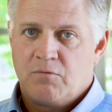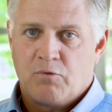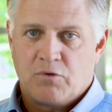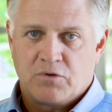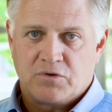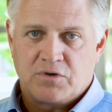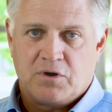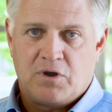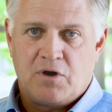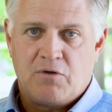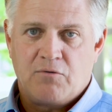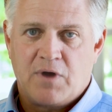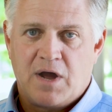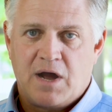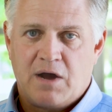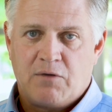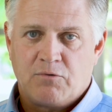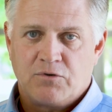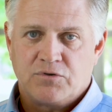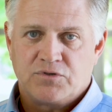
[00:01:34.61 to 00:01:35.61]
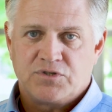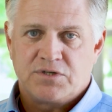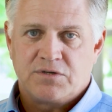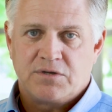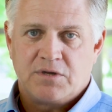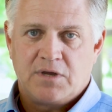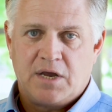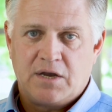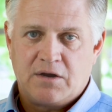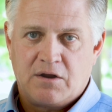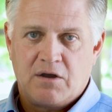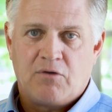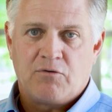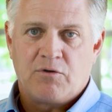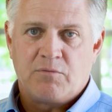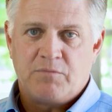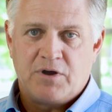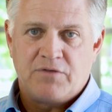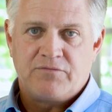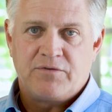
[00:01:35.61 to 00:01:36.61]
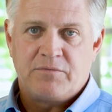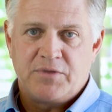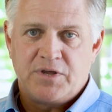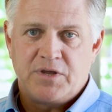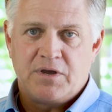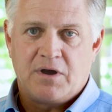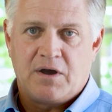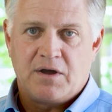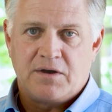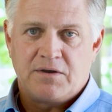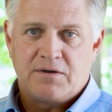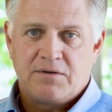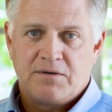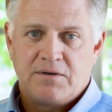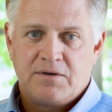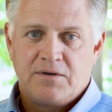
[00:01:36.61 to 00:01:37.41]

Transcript: worked long hours, and gone above and beyond.